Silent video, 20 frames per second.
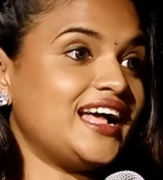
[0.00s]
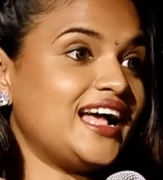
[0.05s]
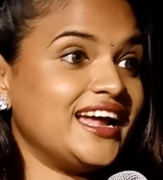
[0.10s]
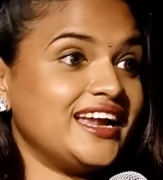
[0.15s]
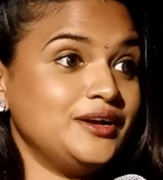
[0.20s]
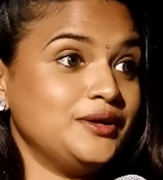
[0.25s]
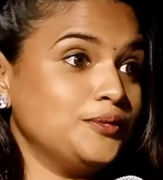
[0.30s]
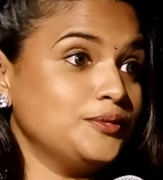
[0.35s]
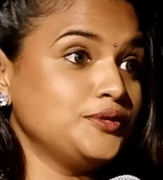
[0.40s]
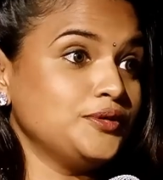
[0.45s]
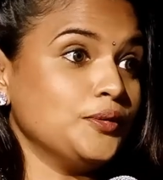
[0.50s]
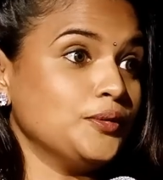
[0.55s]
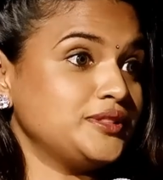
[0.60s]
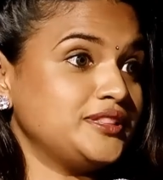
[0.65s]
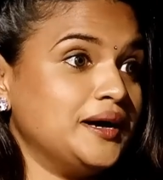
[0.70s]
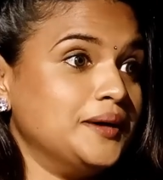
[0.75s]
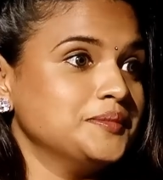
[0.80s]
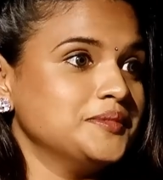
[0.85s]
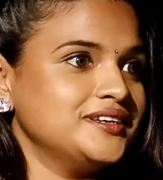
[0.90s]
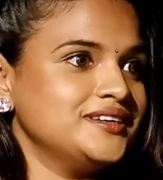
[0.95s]
I don't know
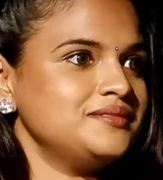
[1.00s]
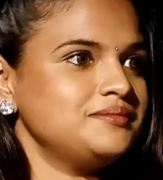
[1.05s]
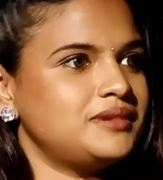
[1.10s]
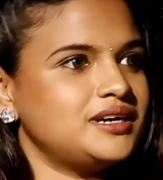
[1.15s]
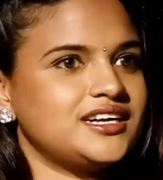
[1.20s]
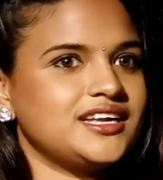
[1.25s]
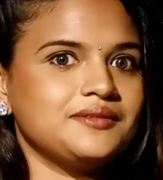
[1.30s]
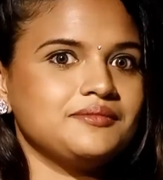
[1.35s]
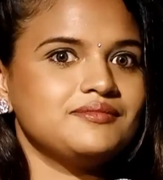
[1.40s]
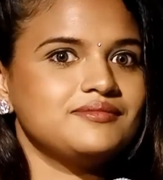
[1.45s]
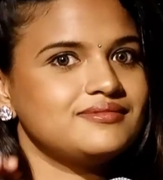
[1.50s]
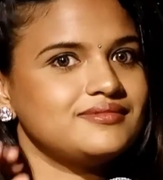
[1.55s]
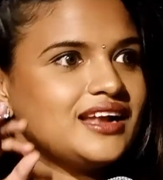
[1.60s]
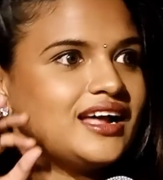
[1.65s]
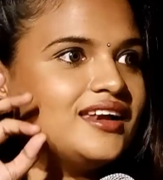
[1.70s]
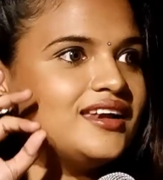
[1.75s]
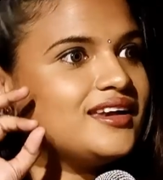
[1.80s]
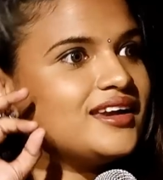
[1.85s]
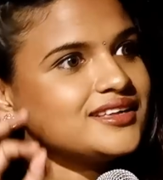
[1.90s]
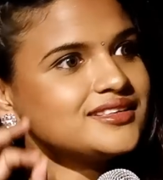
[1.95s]
Tamil, but I'm
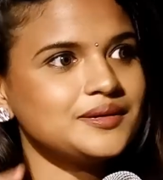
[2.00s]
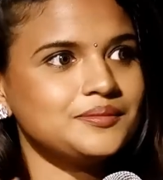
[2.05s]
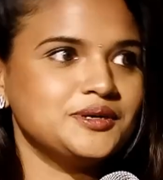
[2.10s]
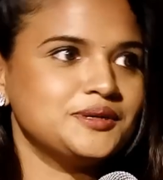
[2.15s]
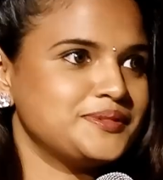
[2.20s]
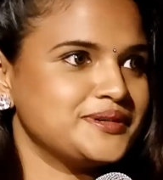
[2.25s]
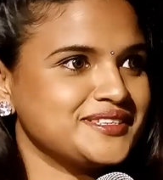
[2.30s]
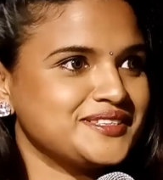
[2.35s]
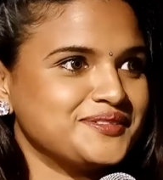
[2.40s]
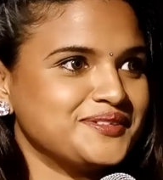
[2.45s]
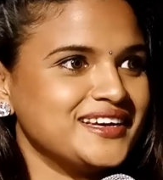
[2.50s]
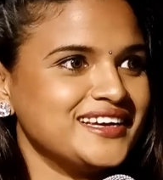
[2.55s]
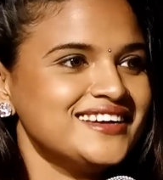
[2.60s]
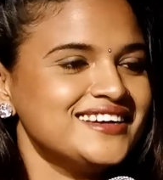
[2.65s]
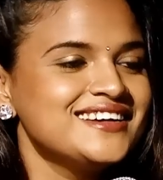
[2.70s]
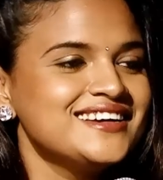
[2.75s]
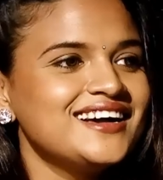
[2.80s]
nalla Tamil pesuven,